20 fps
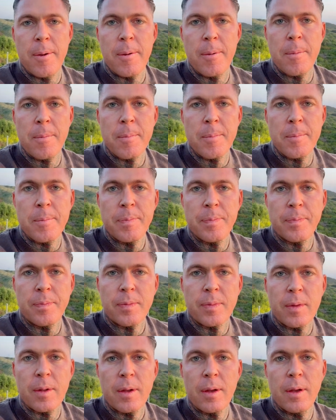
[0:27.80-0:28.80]

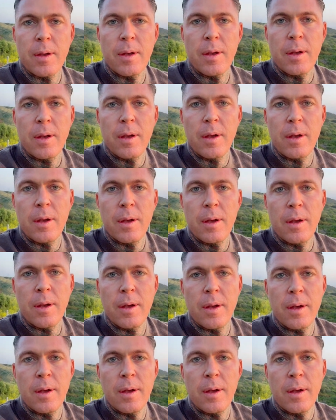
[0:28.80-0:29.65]
Nothing is said.